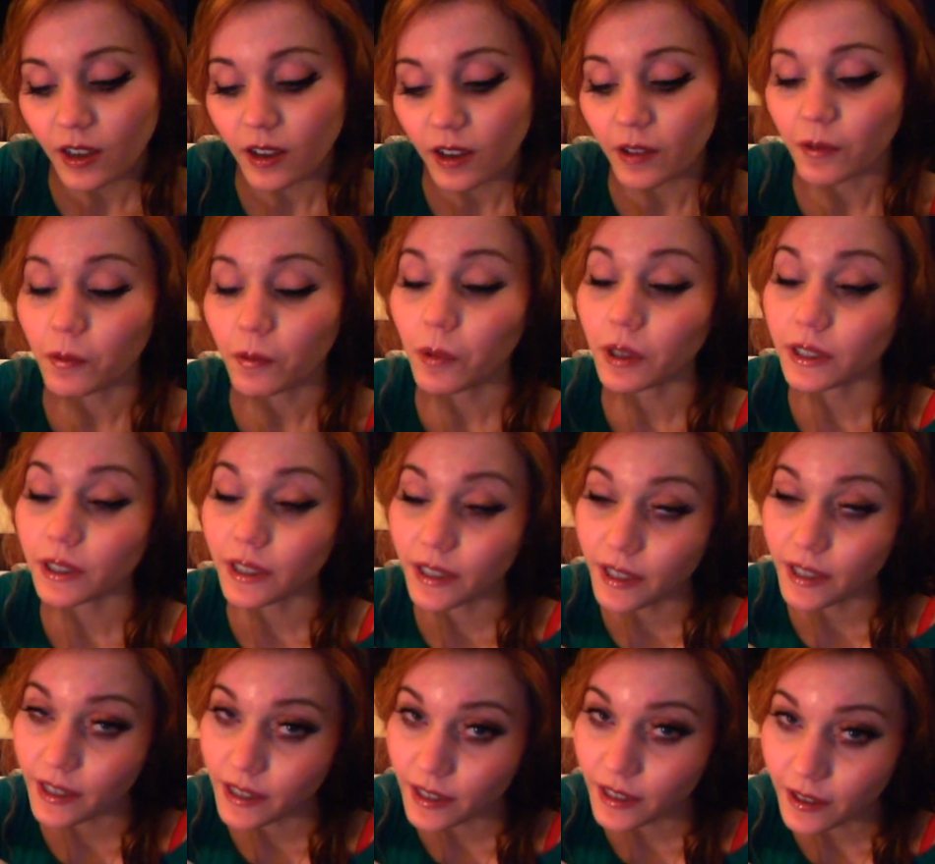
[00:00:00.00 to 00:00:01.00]
What it is
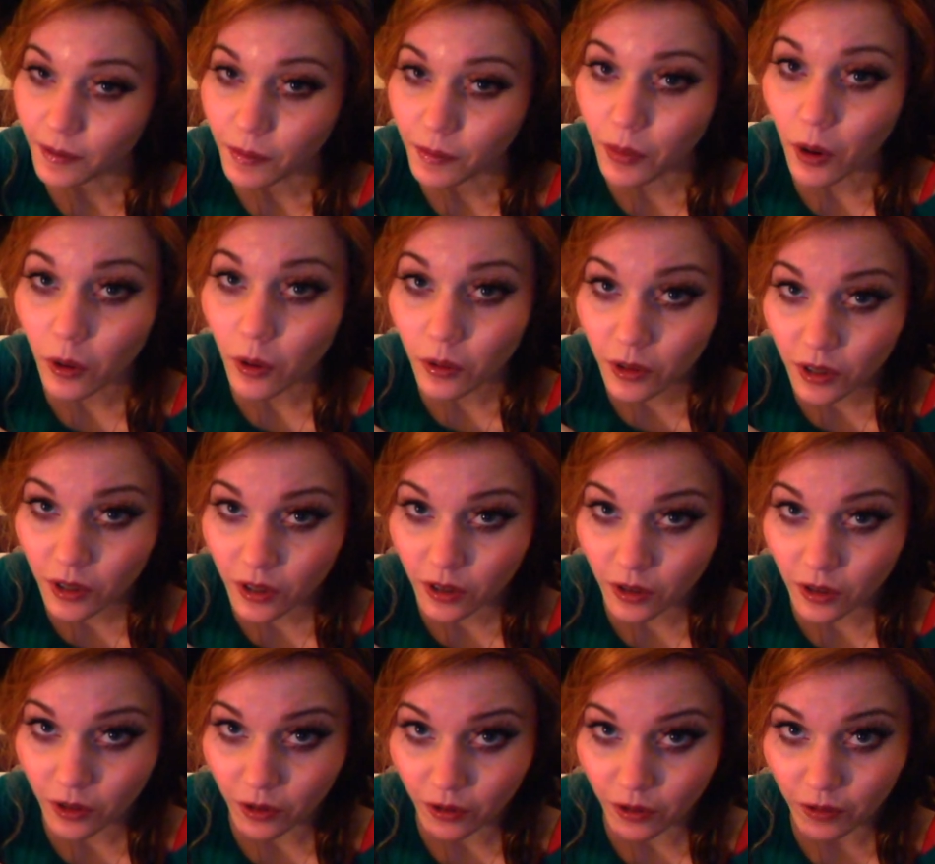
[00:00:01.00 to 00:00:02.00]
supposed to
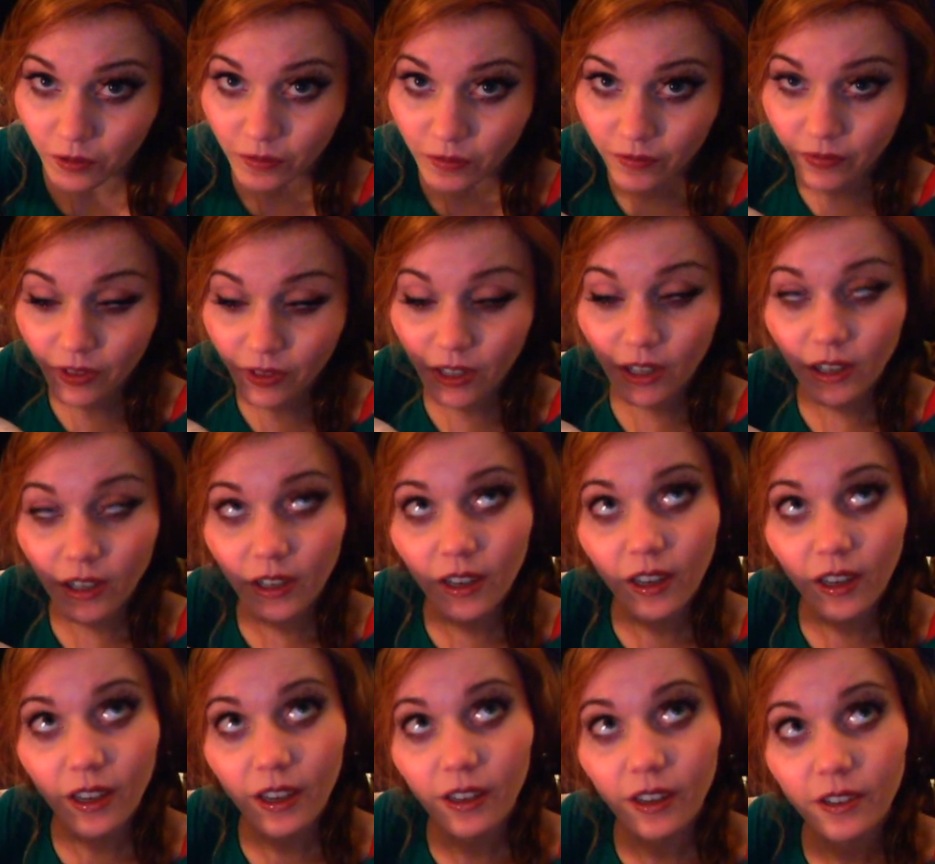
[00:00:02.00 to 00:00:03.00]
do
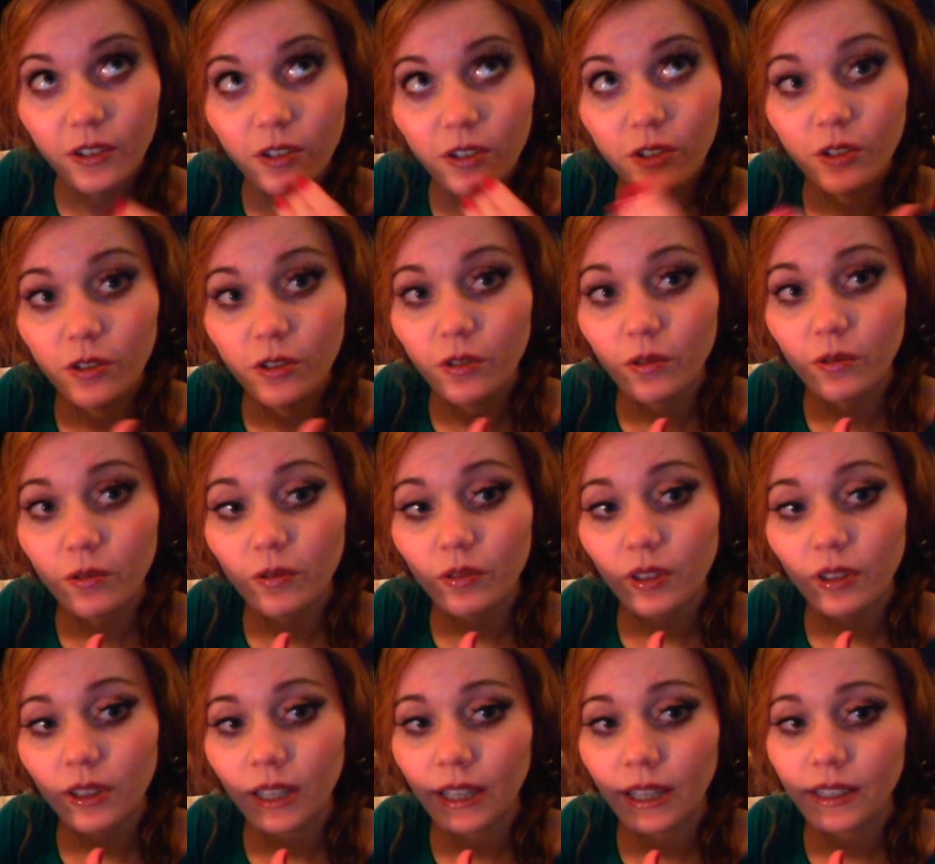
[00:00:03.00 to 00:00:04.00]
is to
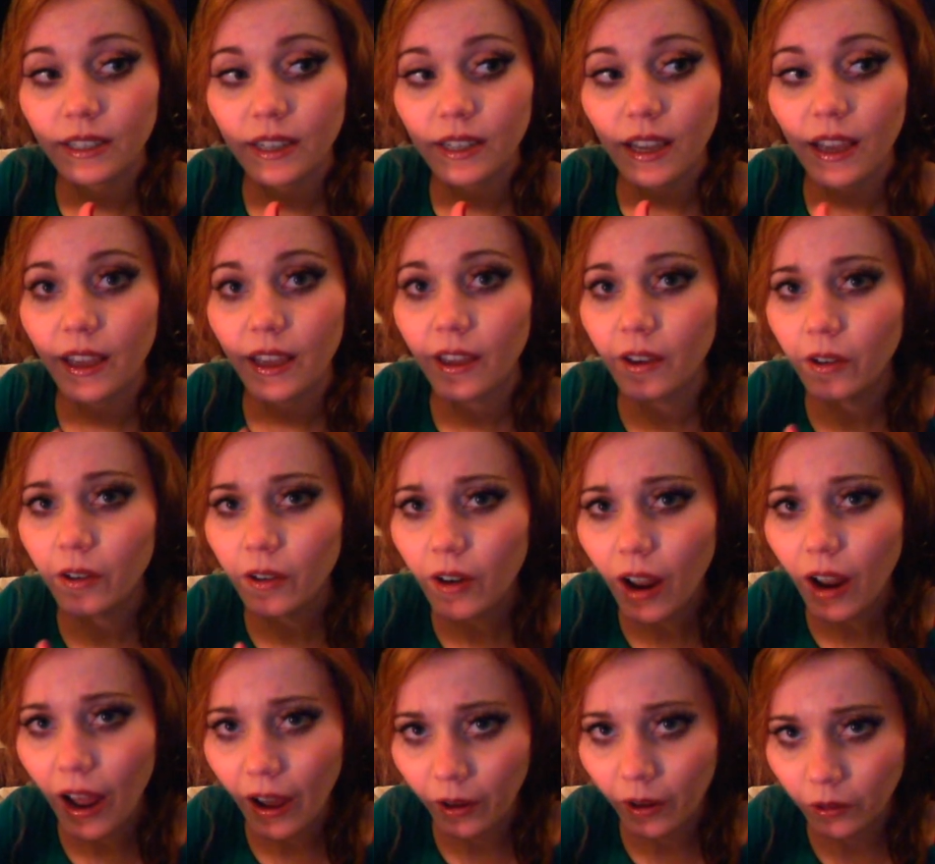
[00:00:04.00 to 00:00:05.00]
let air
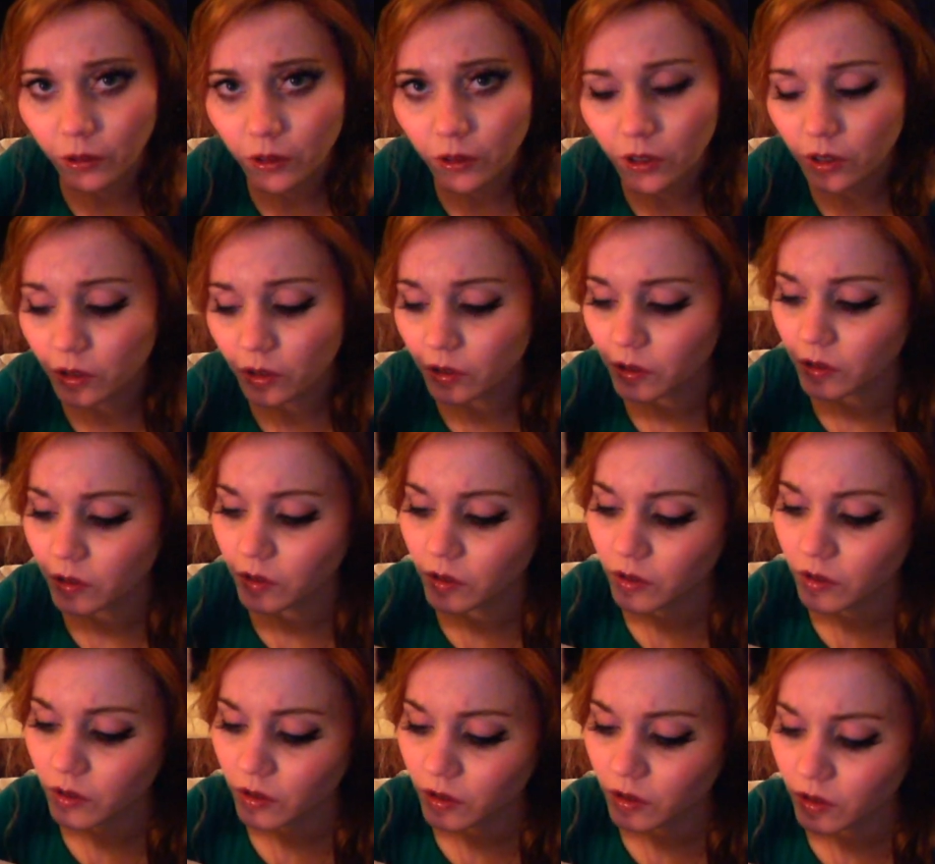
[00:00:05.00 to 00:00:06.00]
out
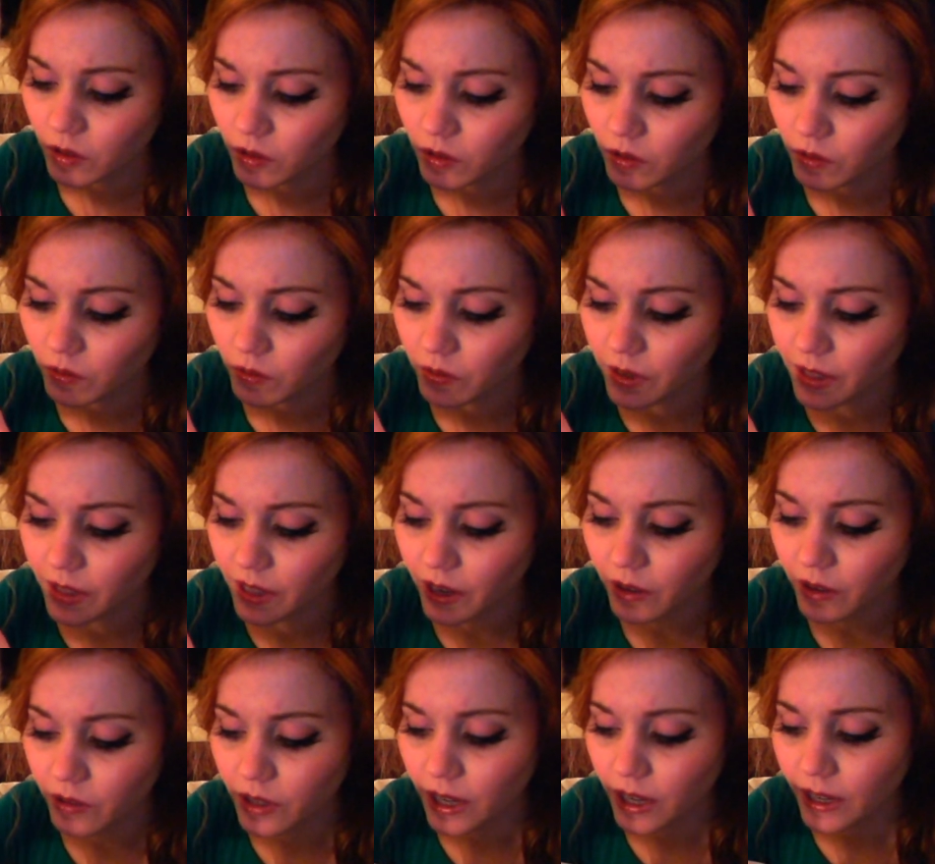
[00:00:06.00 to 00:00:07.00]

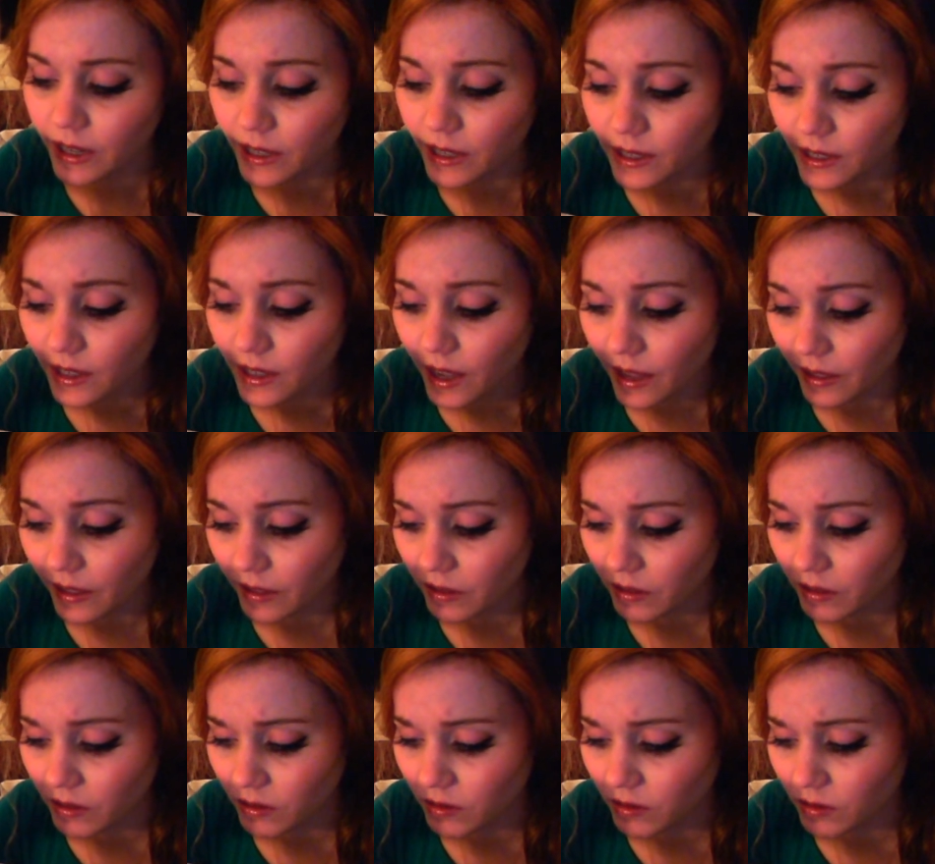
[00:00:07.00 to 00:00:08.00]
without any scent.
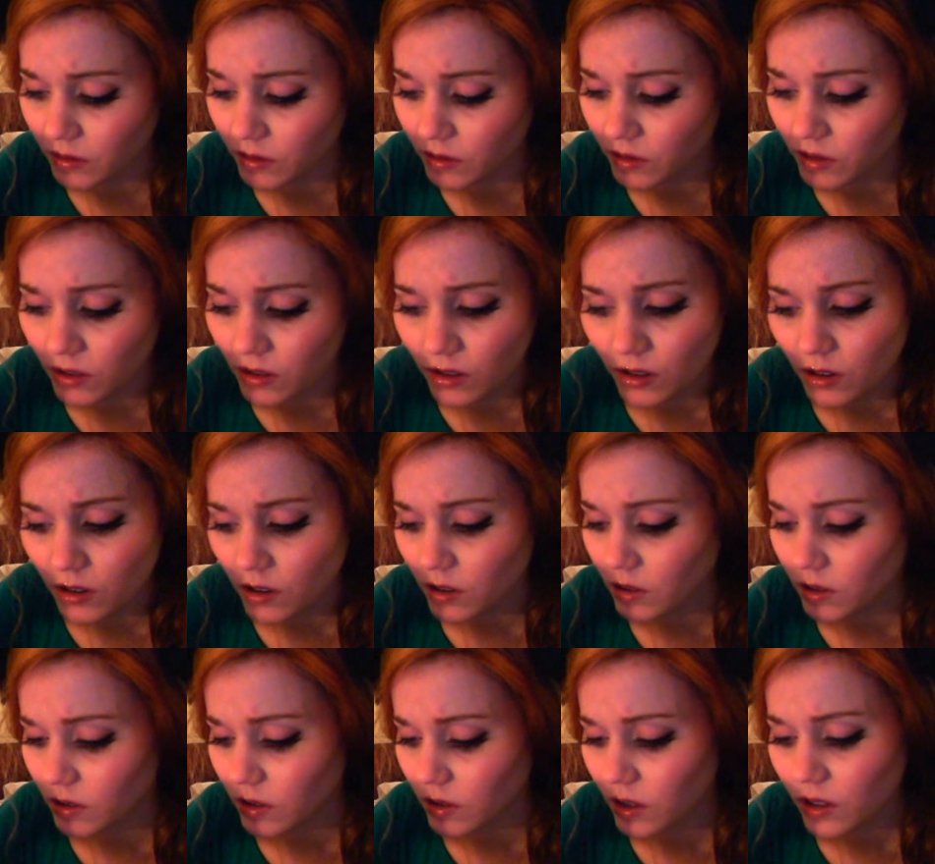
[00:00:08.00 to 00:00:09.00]

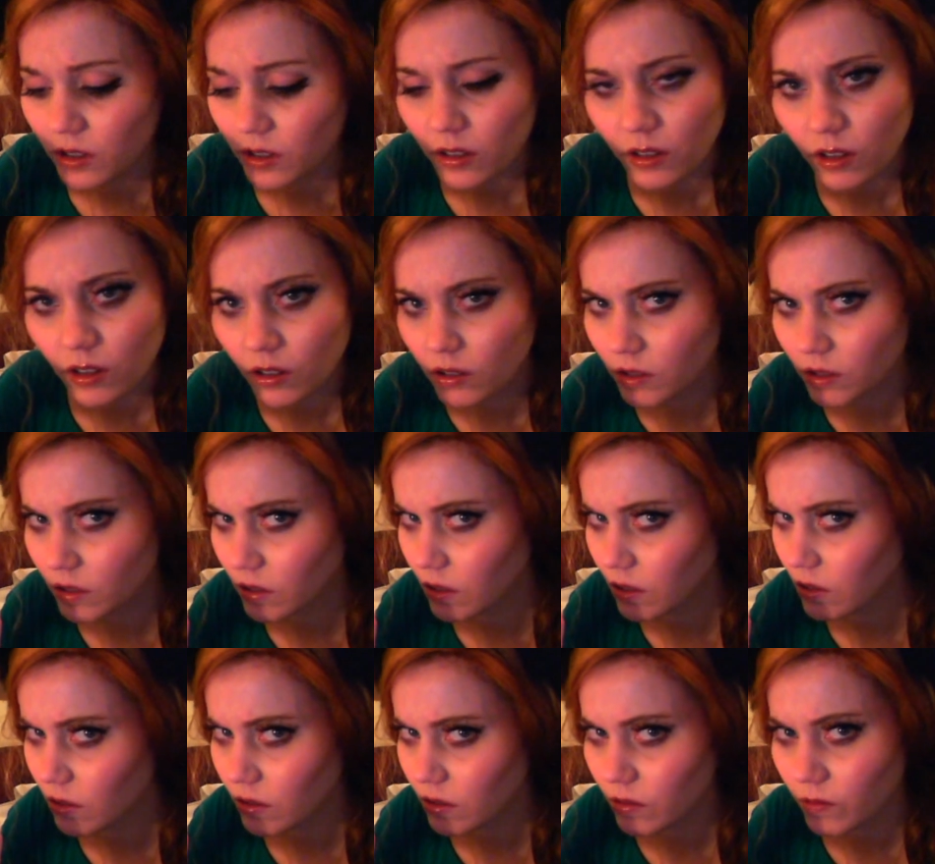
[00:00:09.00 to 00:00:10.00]
That does
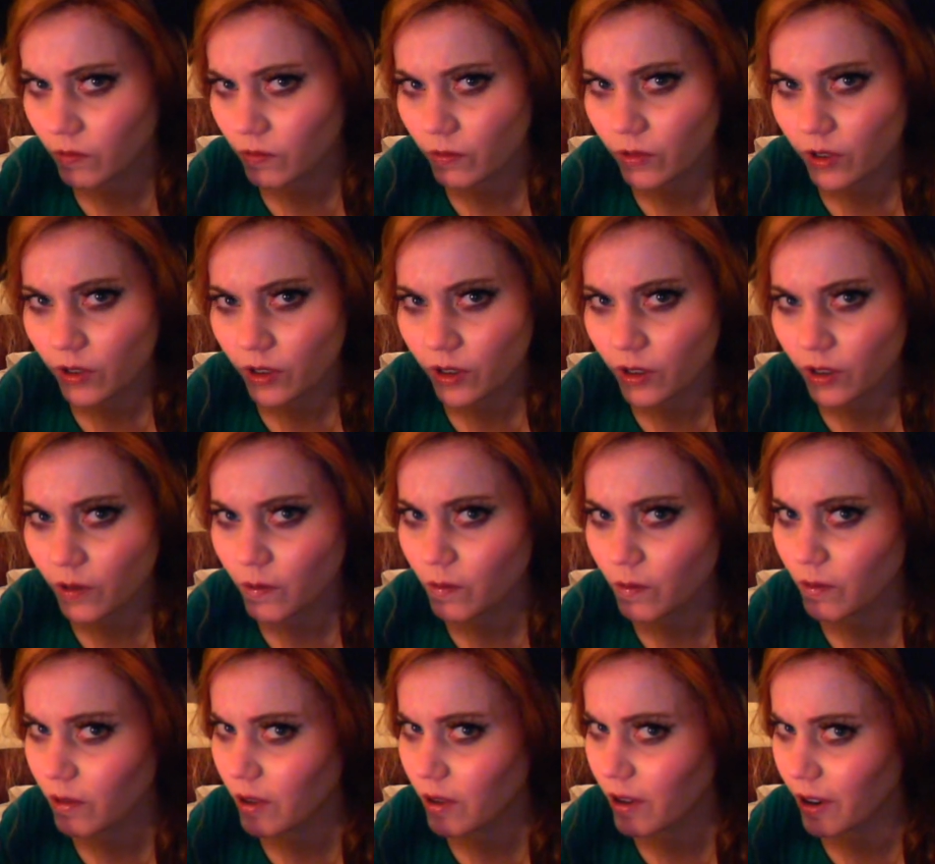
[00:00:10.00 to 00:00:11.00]
not really
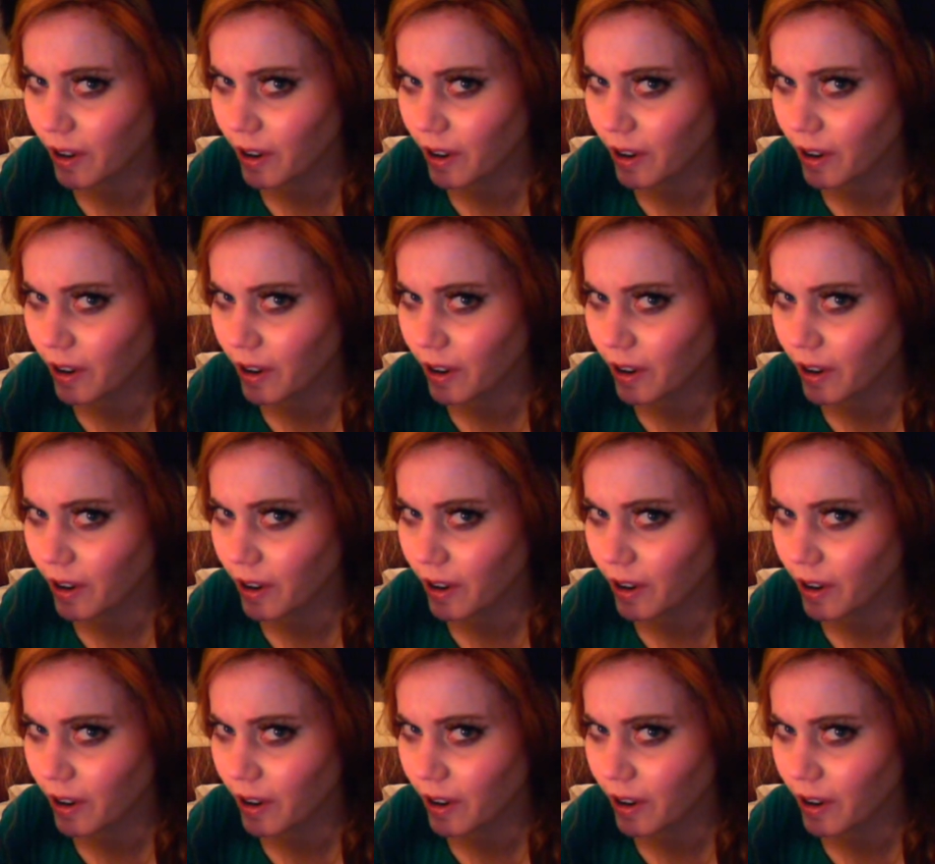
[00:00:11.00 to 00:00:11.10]
work.